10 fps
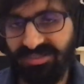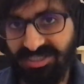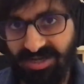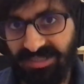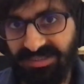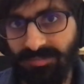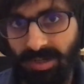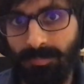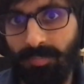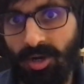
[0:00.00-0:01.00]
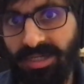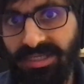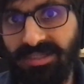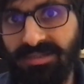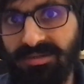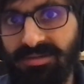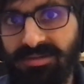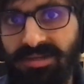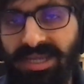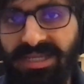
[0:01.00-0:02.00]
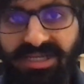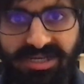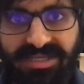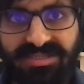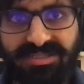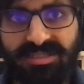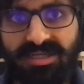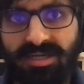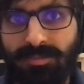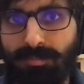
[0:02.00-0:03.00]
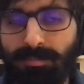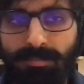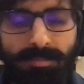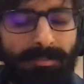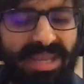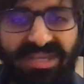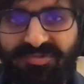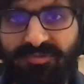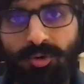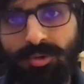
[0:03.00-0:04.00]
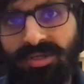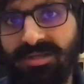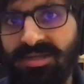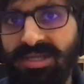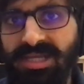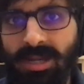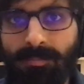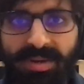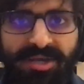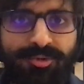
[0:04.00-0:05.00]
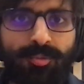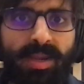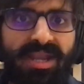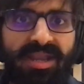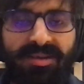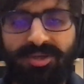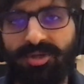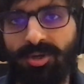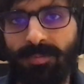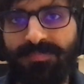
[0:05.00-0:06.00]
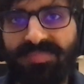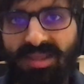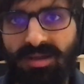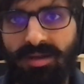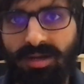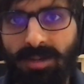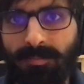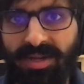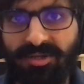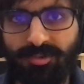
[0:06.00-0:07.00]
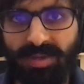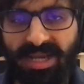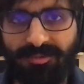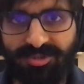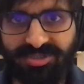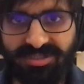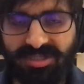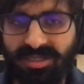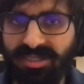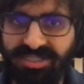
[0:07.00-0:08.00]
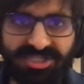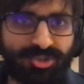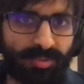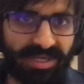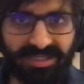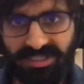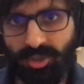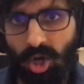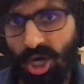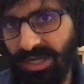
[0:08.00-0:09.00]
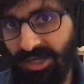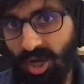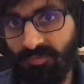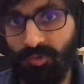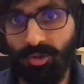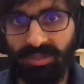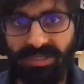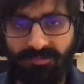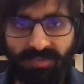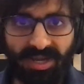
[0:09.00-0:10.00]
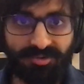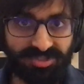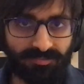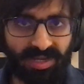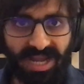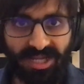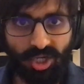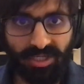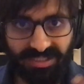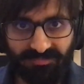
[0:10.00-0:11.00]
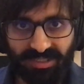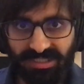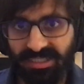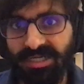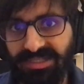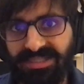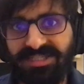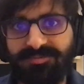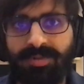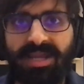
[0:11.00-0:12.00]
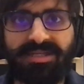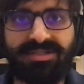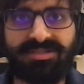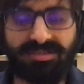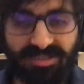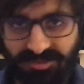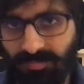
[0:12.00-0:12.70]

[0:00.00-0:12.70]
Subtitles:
strength in my body increased. many-fold compared to when, compared to when I was just doing it, on and off, or when I had not even learned this practice.